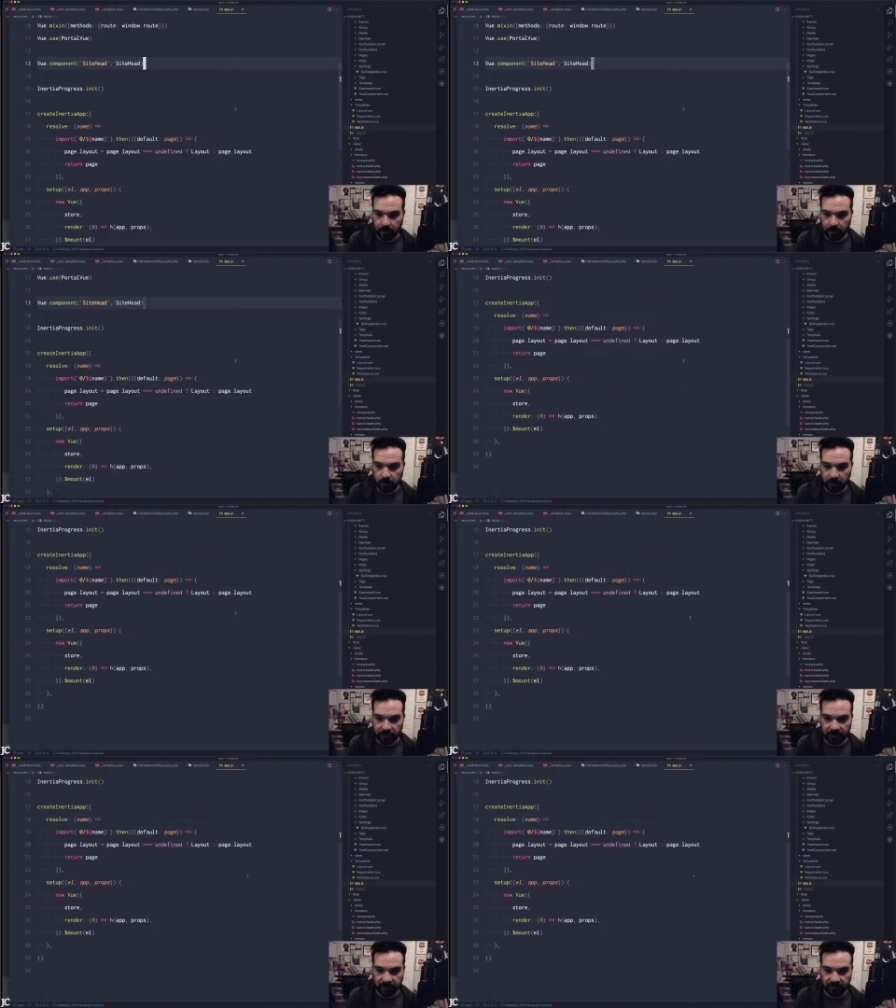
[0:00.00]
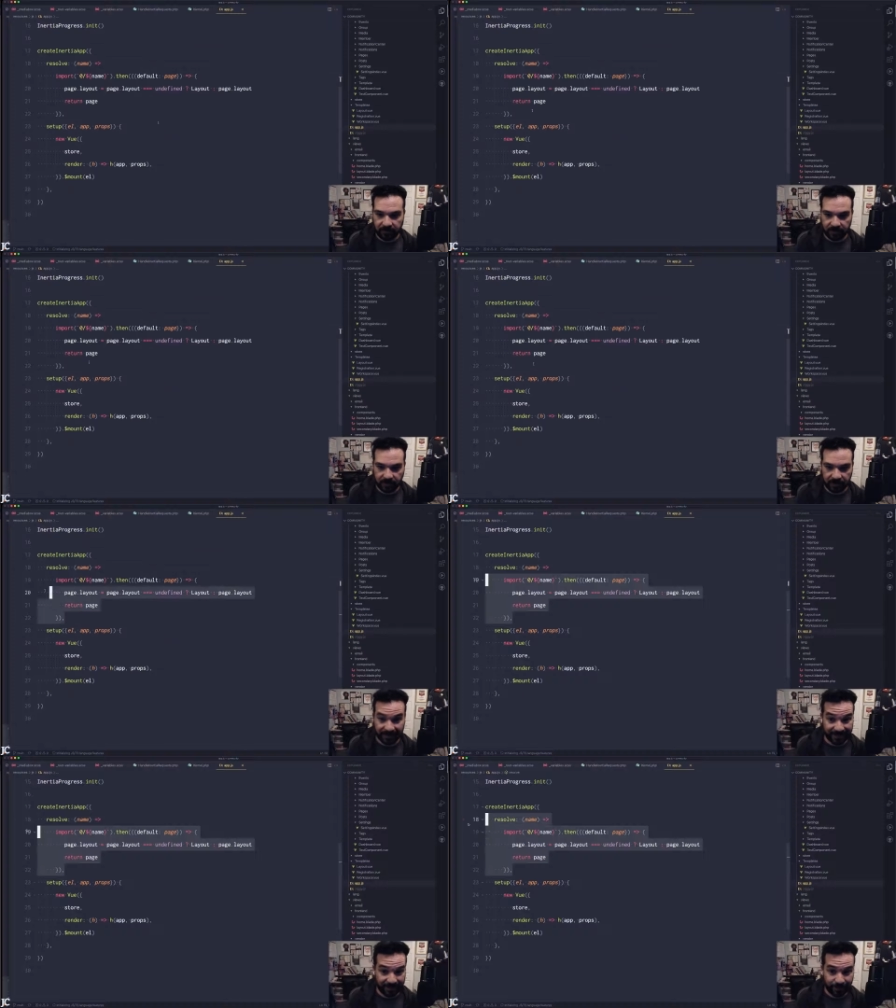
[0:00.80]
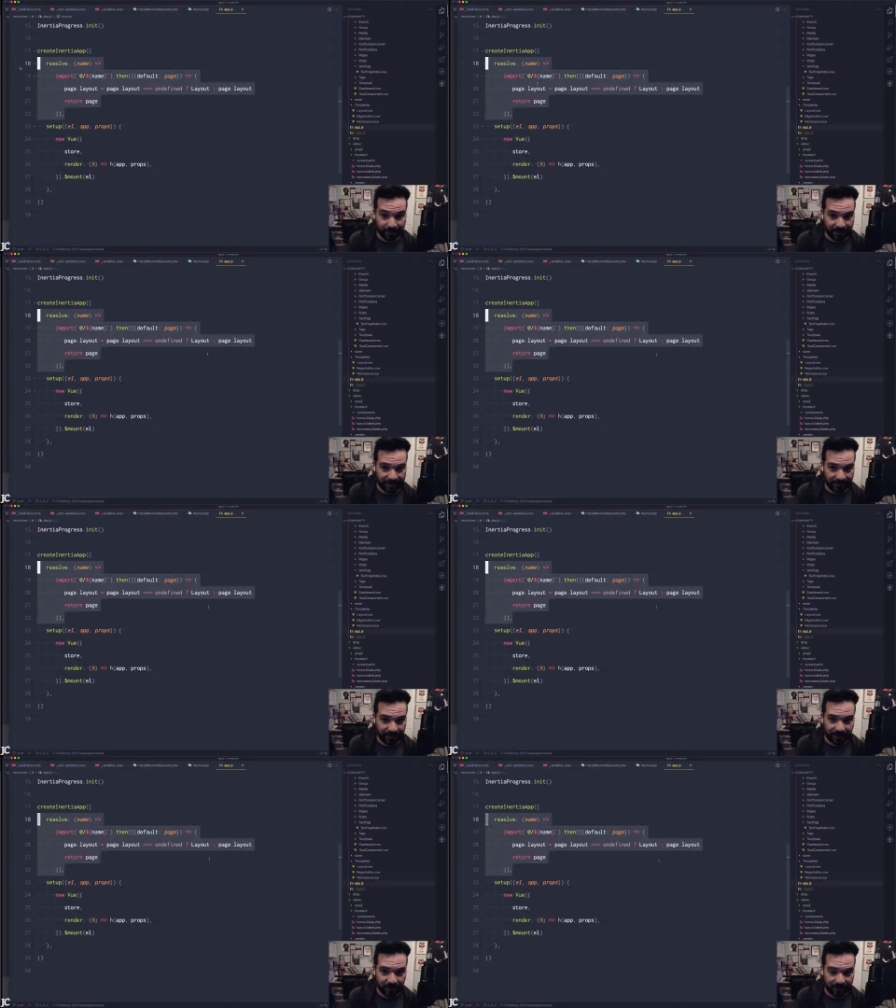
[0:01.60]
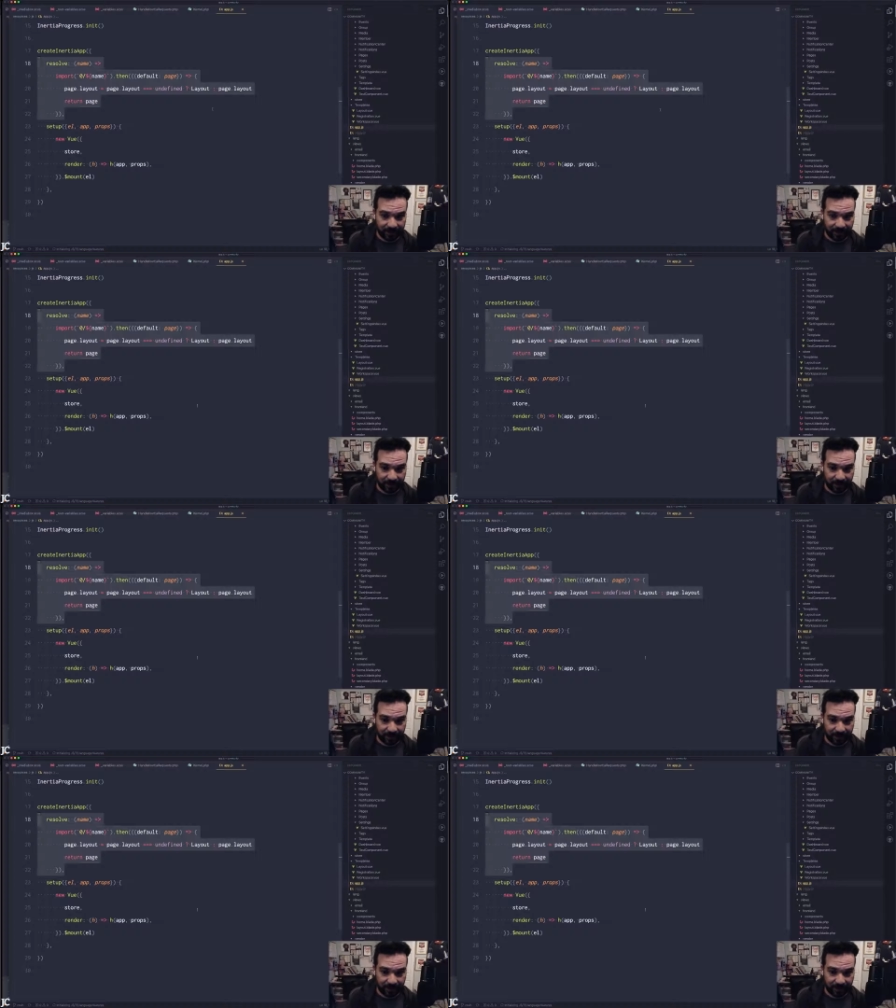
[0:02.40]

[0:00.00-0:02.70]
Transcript: You can see it's the same basic file right there.